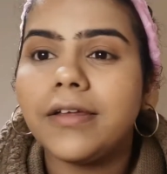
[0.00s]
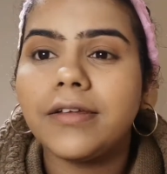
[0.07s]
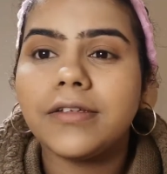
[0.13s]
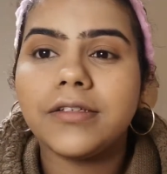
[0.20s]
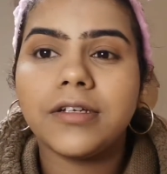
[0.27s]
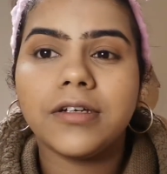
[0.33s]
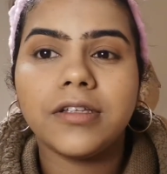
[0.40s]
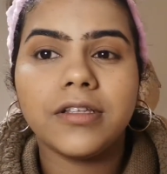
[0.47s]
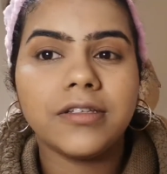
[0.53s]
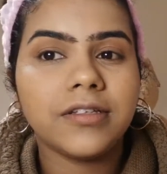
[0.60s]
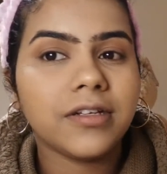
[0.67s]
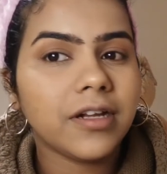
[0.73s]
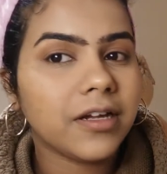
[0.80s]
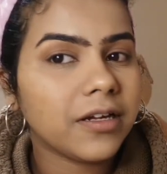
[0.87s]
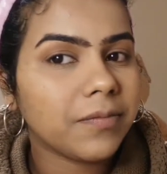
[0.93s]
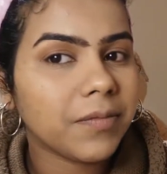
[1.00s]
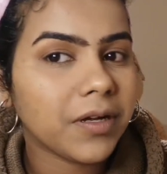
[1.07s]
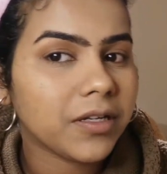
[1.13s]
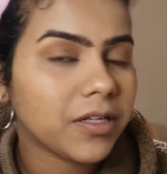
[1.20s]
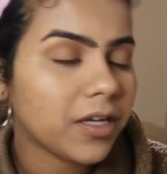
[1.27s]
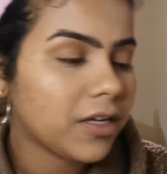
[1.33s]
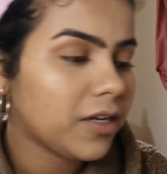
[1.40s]
So this is like my
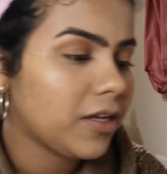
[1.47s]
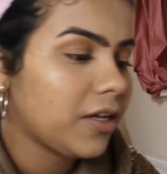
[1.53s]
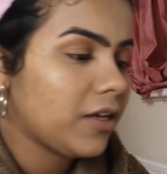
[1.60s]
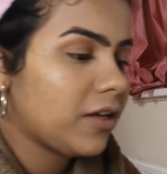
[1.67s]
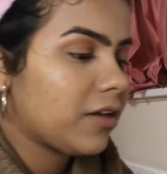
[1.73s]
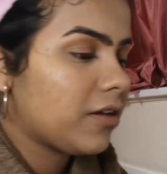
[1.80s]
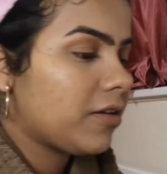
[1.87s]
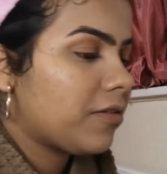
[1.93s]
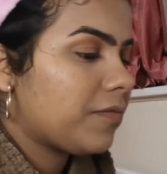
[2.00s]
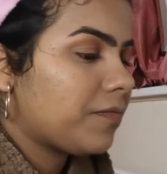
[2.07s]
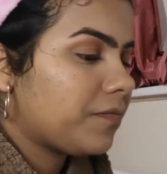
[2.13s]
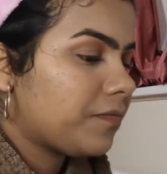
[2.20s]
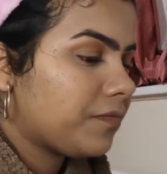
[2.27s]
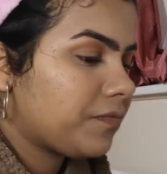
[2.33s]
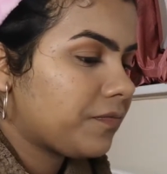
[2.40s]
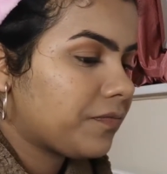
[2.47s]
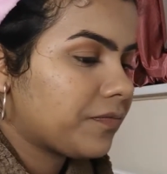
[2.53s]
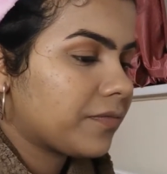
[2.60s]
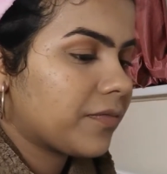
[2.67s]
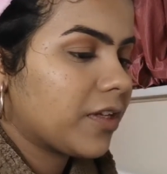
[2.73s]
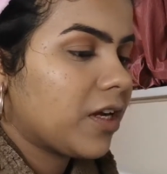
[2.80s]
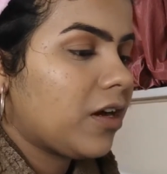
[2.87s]
daily
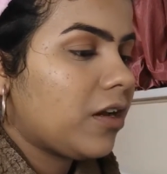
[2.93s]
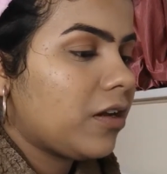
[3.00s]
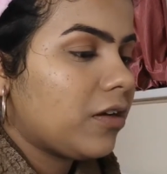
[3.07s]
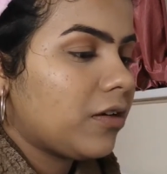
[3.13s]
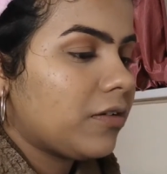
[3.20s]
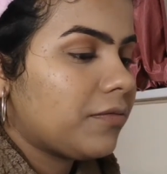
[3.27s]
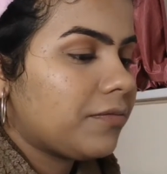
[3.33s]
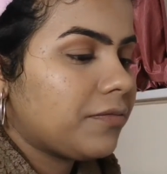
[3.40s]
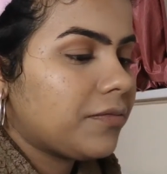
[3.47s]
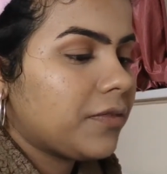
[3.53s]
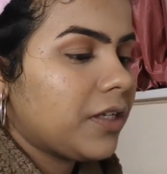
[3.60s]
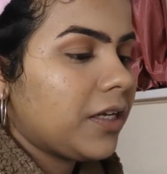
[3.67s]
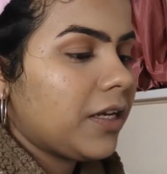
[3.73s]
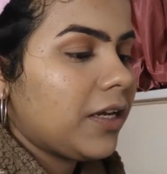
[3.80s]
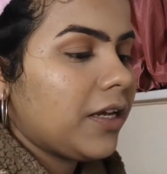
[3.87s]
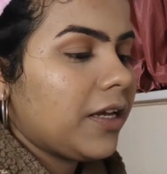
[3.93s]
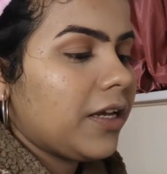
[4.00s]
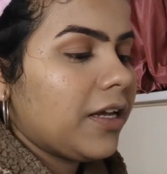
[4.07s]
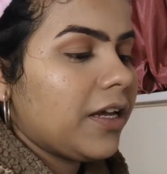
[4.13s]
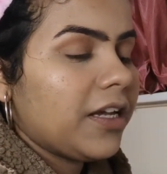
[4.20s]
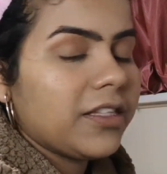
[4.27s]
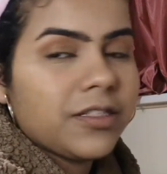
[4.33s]
color.
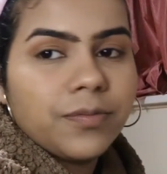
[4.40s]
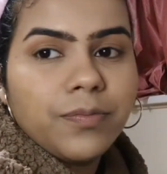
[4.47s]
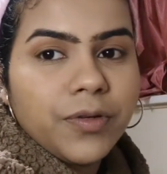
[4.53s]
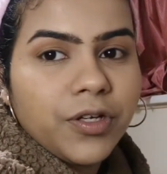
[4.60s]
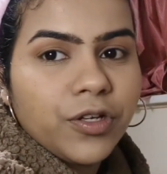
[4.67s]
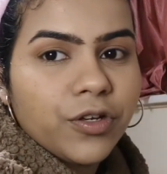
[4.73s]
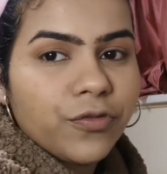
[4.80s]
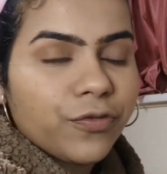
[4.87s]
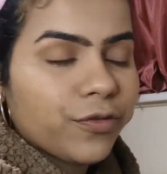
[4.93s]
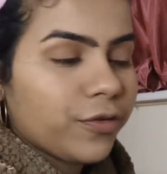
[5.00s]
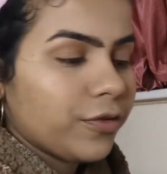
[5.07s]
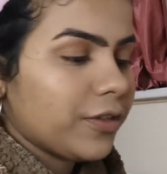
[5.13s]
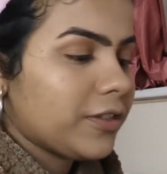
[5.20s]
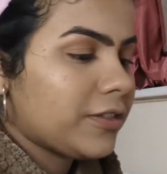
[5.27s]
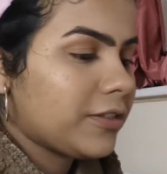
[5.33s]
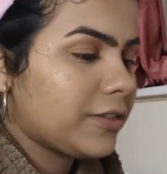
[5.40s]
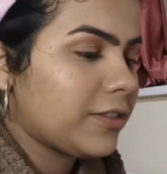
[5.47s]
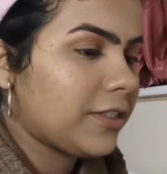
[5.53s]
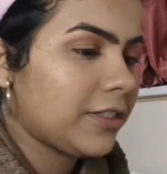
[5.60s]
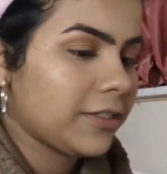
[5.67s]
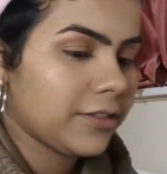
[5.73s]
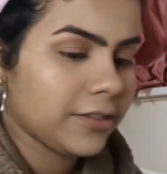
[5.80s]
It's beautiful, isn't
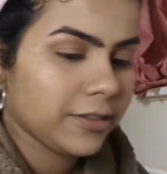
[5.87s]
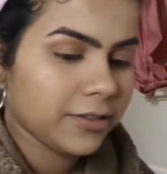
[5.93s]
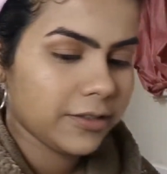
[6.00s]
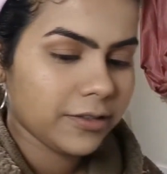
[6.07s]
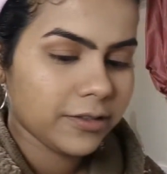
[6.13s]
it?